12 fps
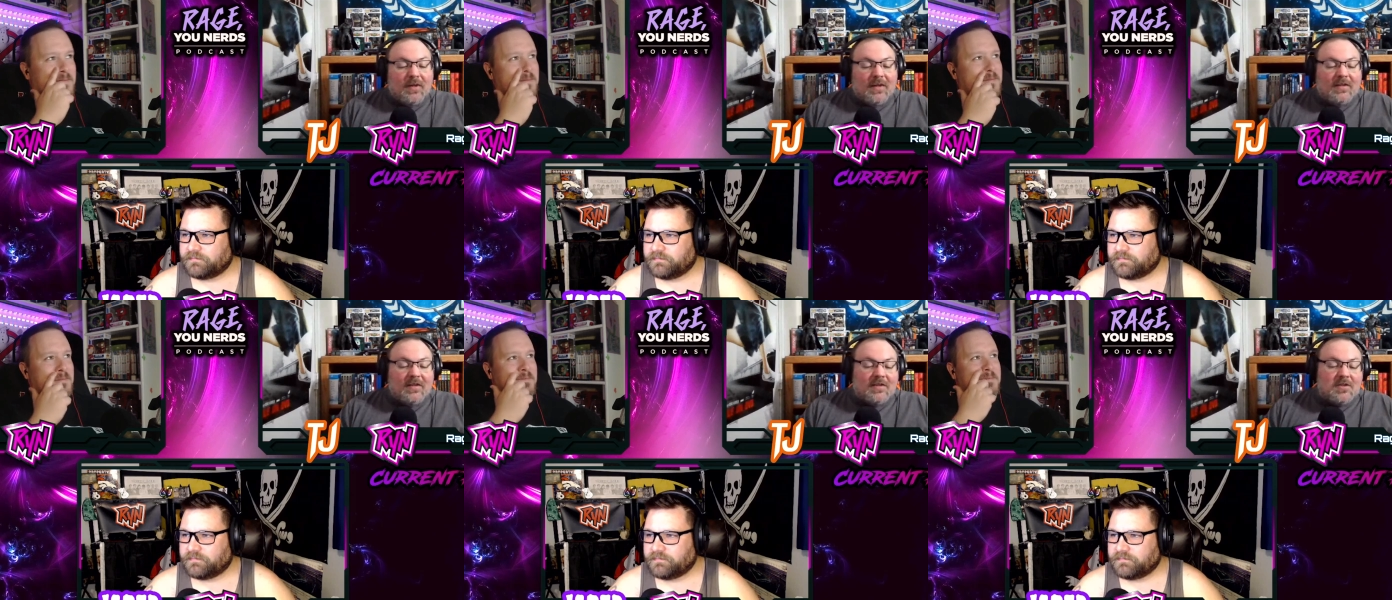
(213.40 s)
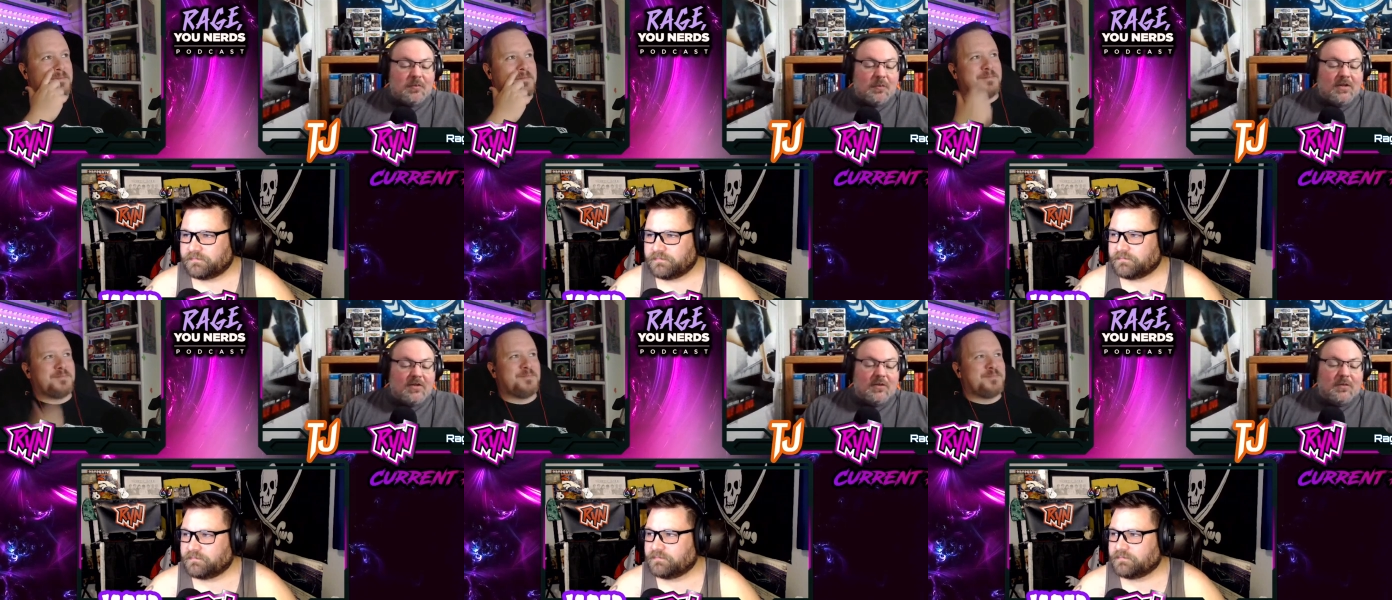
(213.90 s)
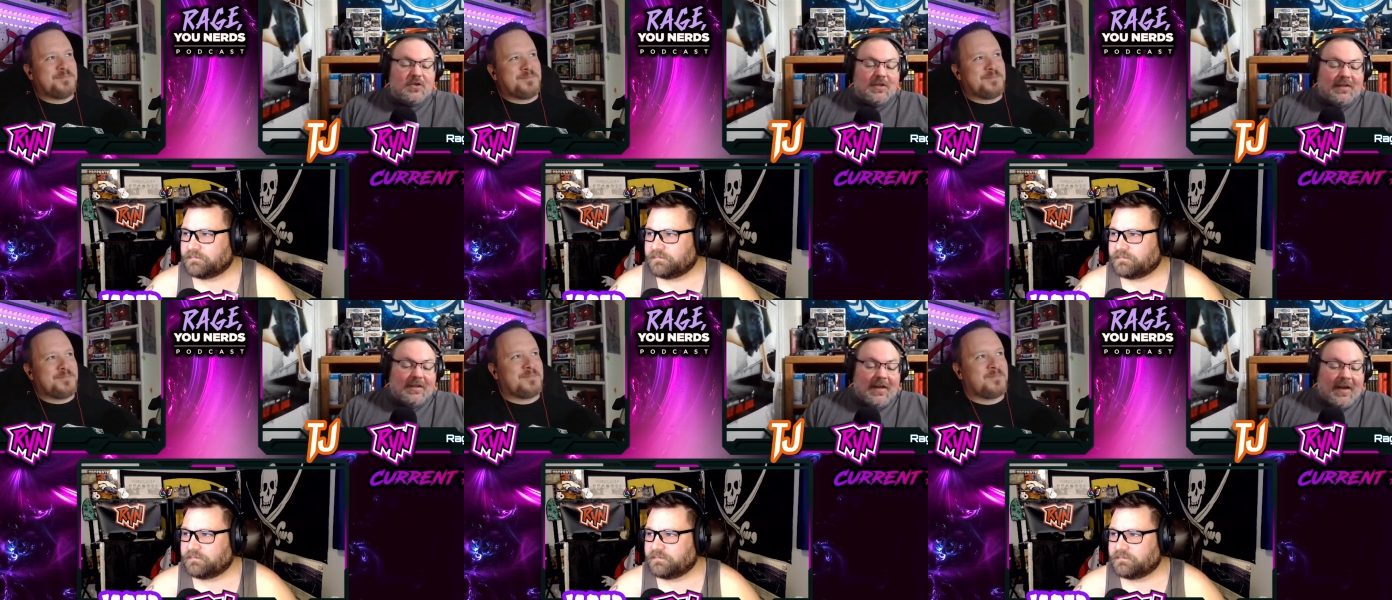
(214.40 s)
Speaker 1: plated espresso
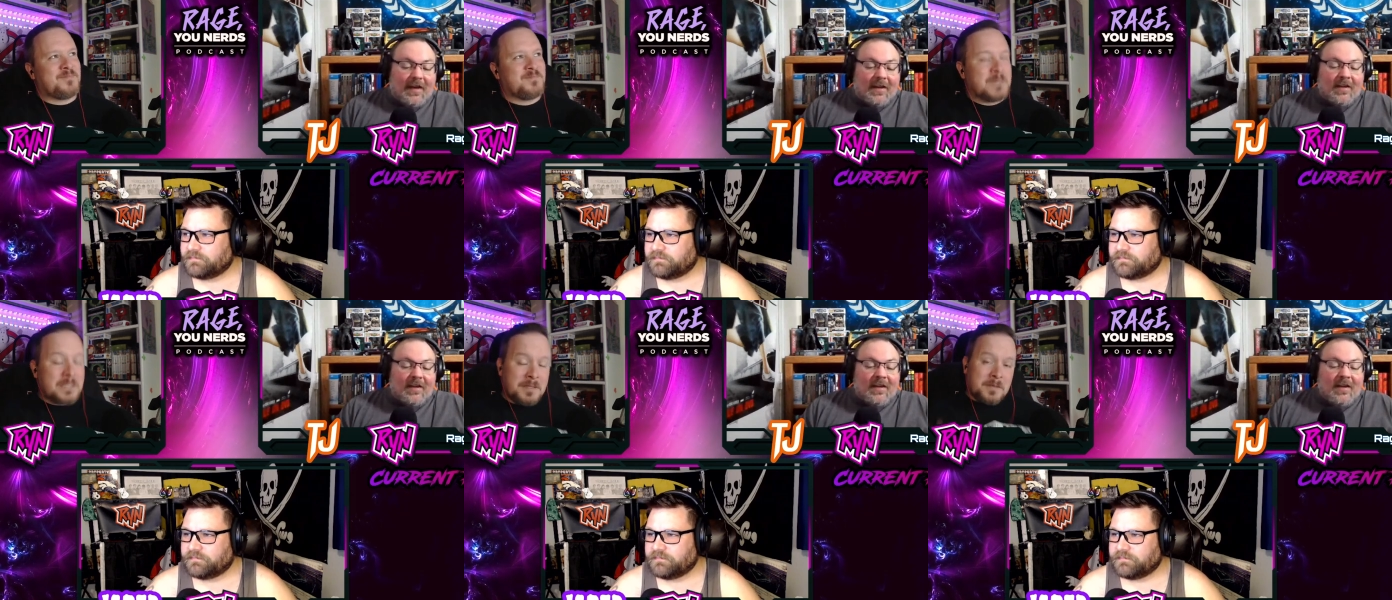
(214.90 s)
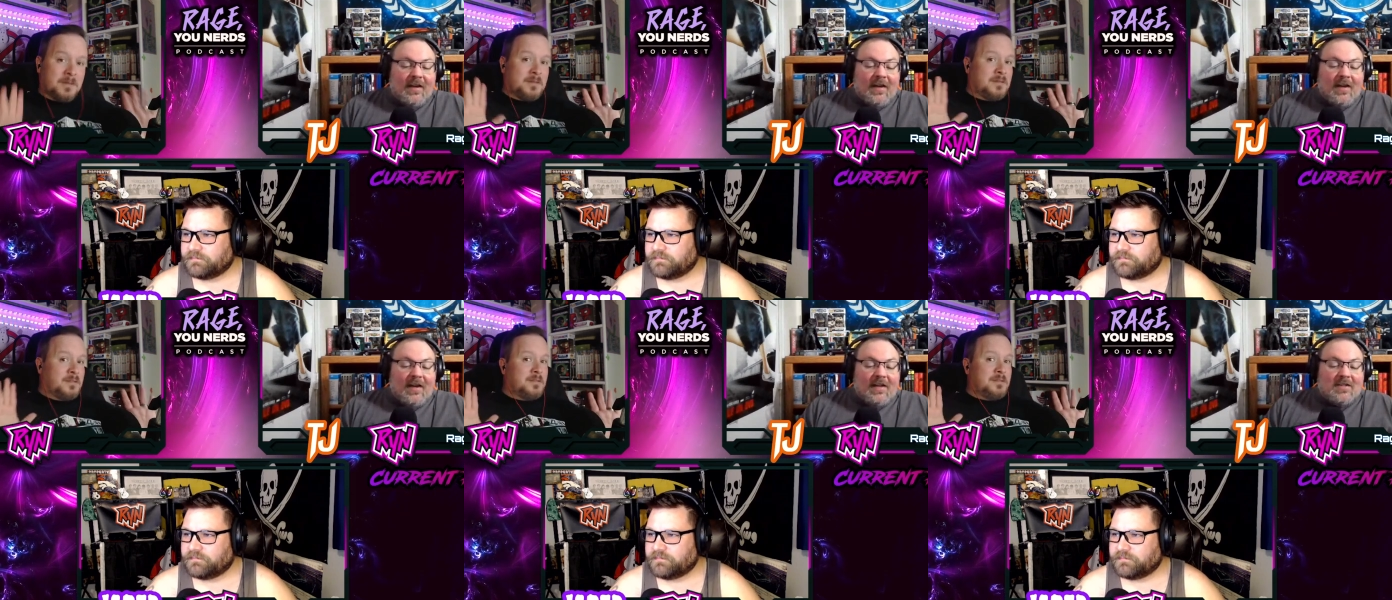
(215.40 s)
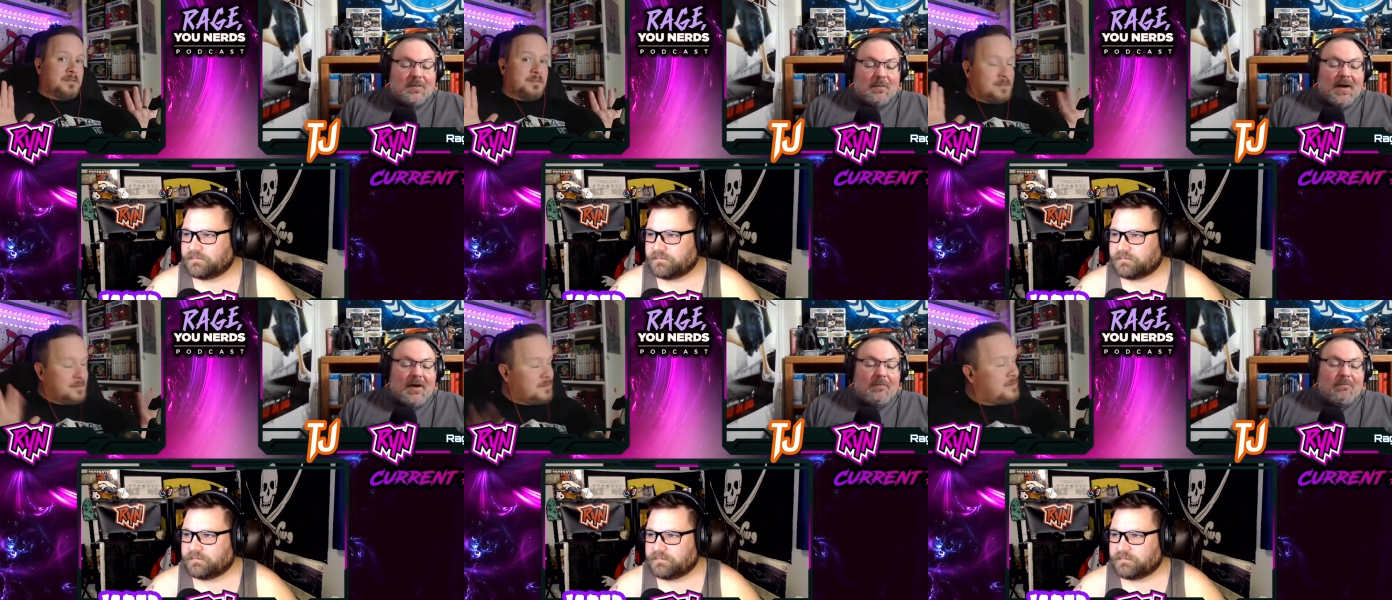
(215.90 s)
machine, Cac. It's
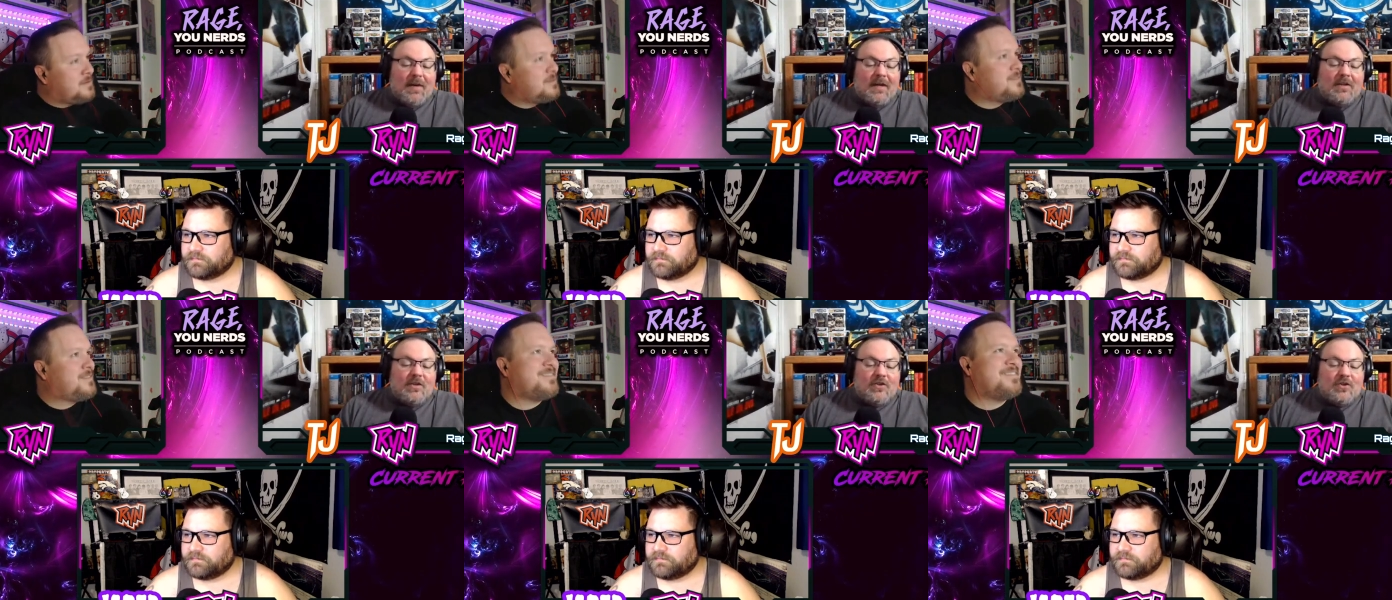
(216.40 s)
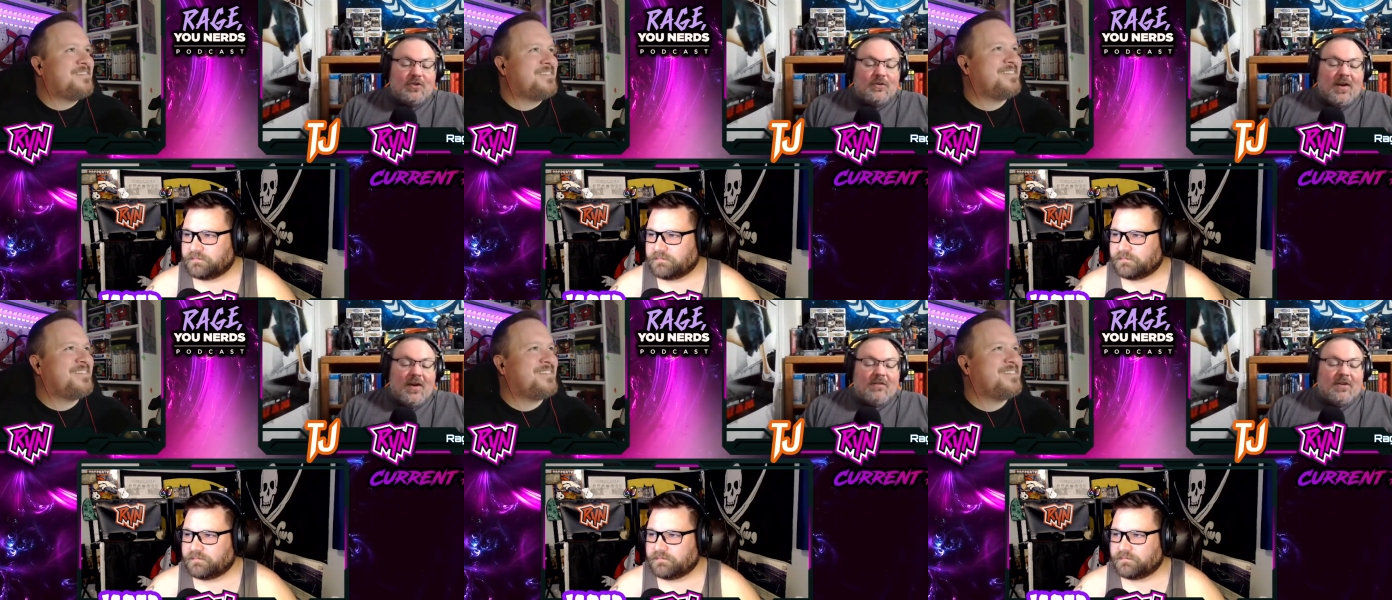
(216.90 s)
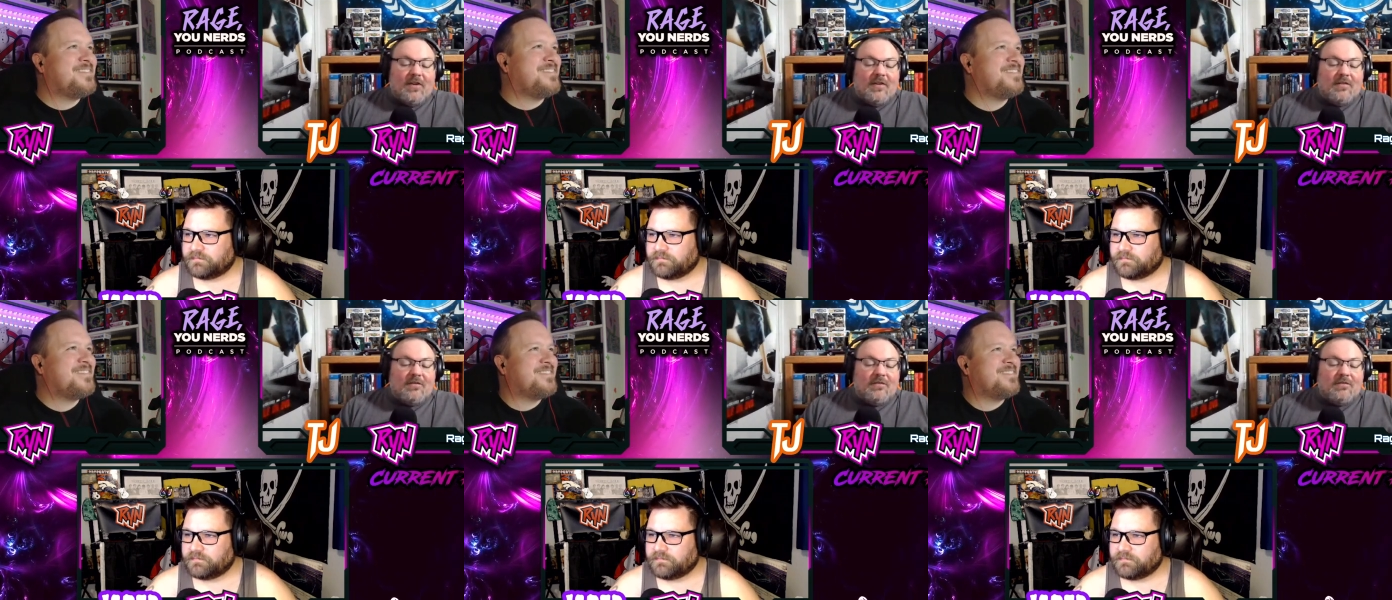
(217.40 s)
about making sure you have
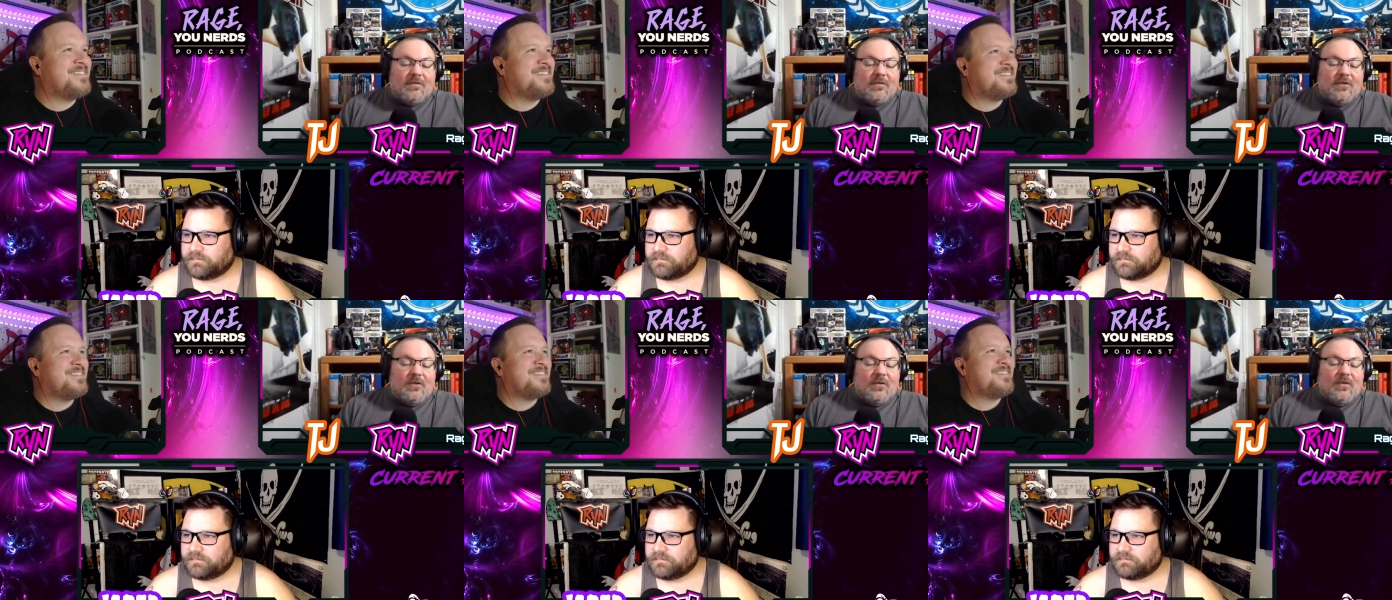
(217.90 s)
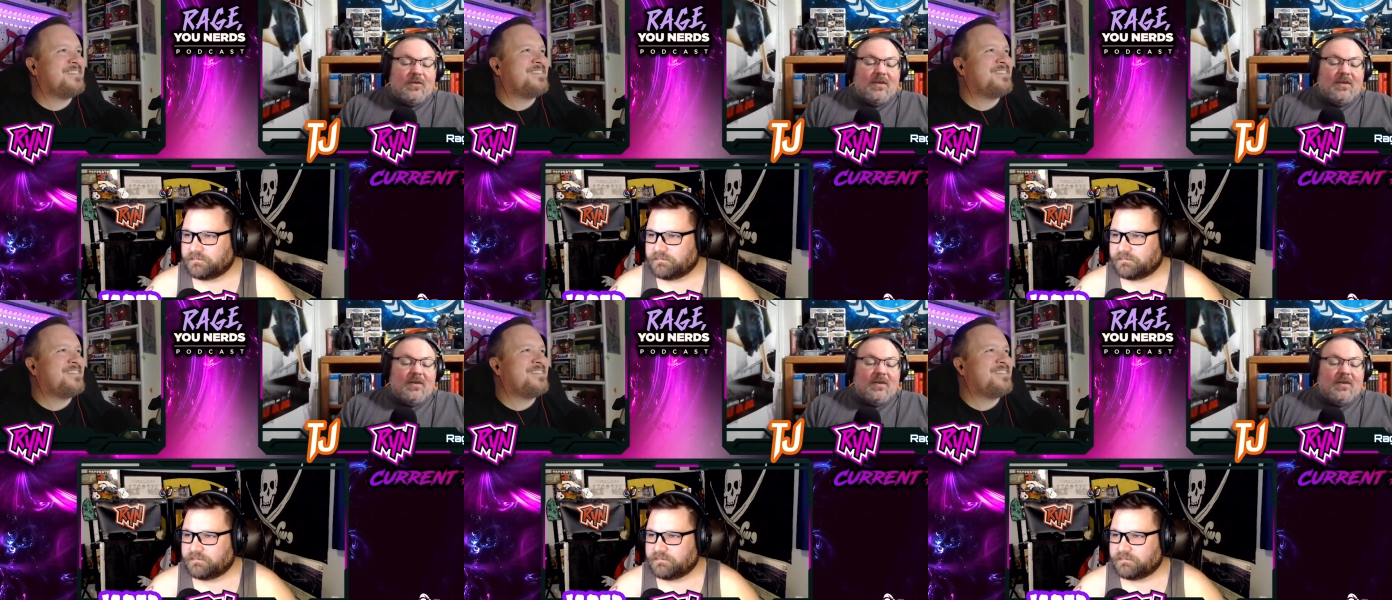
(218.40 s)
enough. You